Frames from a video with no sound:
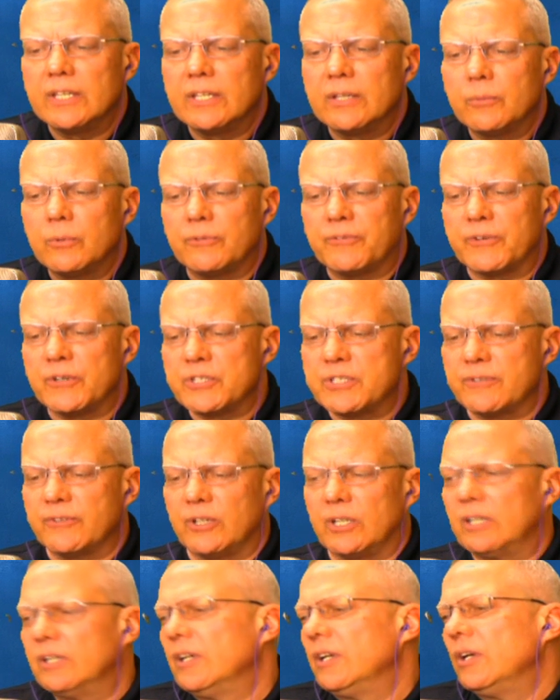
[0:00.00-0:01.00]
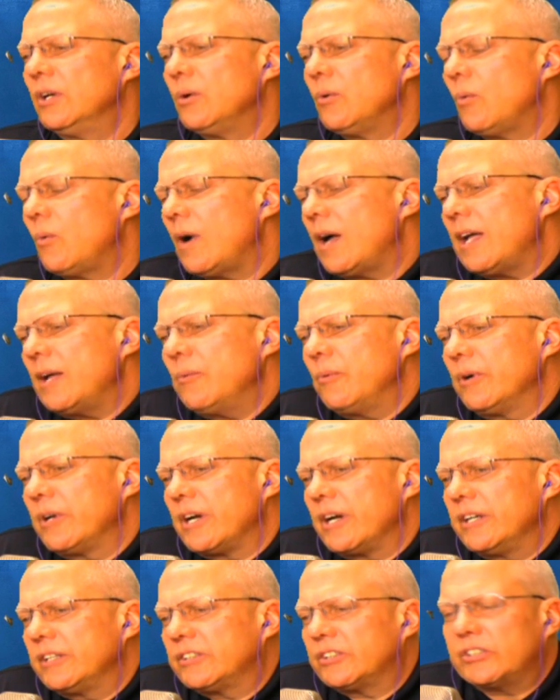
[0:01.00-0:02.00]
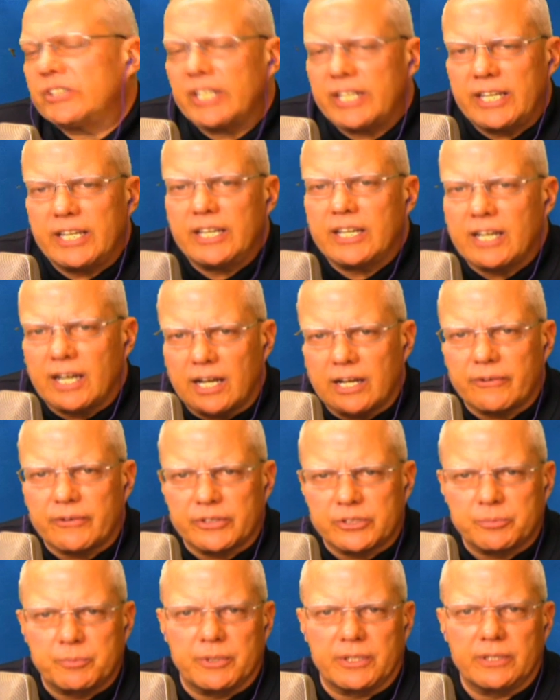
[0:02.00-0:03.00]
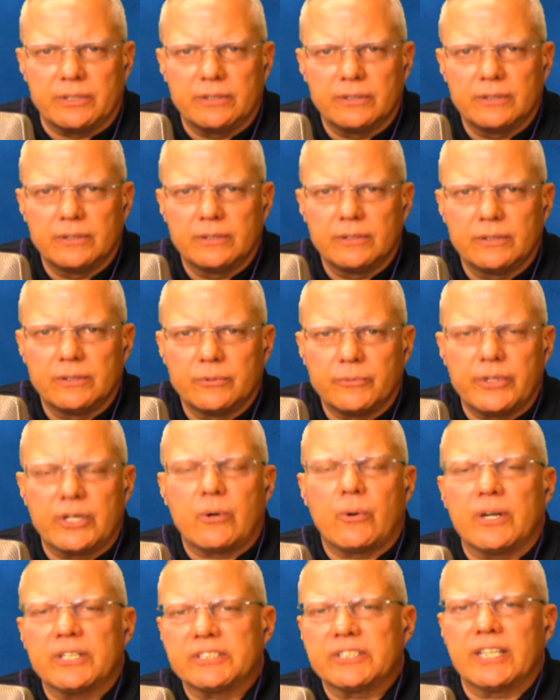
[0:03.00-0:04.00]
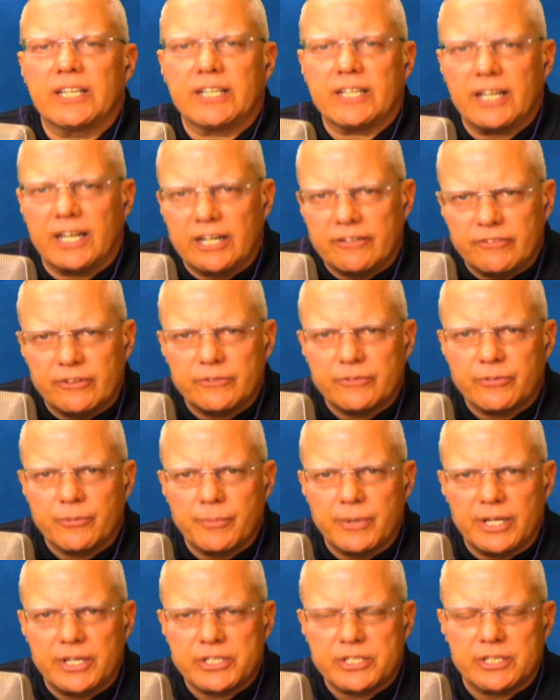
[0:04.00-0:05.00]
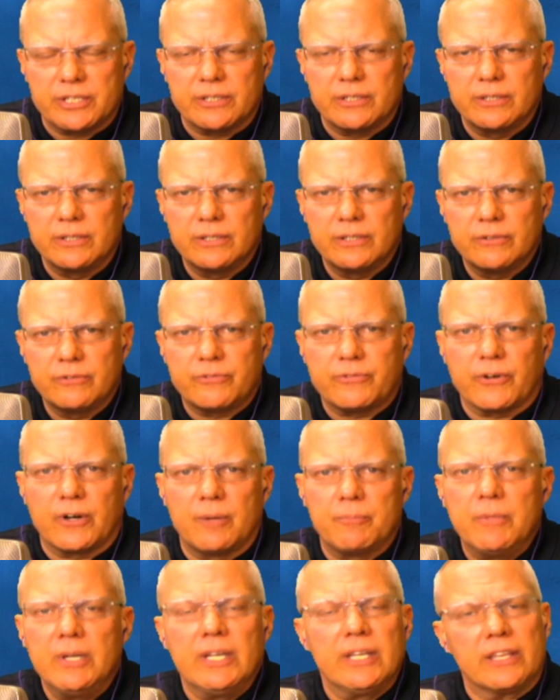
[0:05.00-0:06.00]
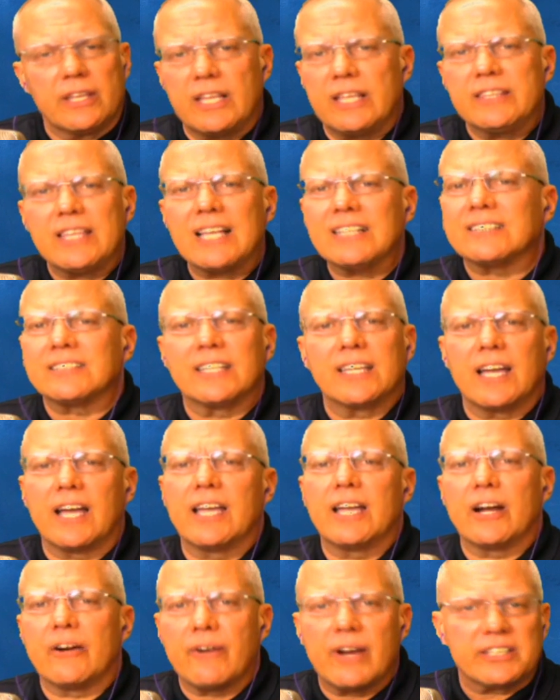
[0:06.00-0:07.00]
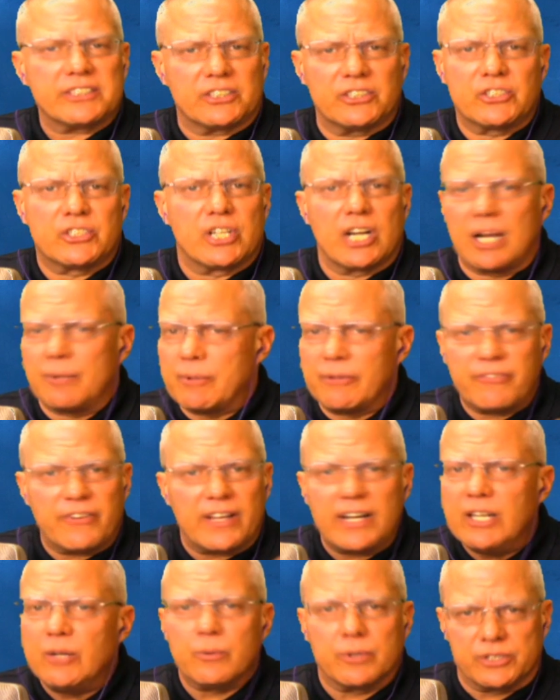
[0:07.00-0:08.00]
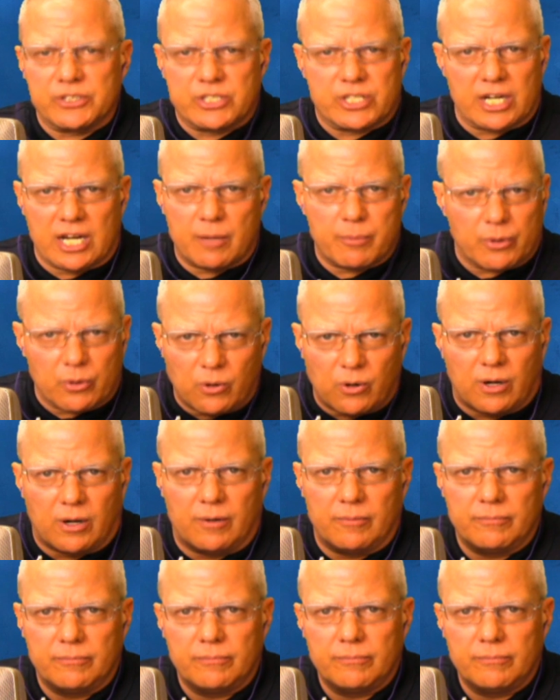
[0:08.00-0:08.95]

Well, first of all, why would a sitting congressman request that kind of information from, that, that's the IRS's job, if anyone's job at all.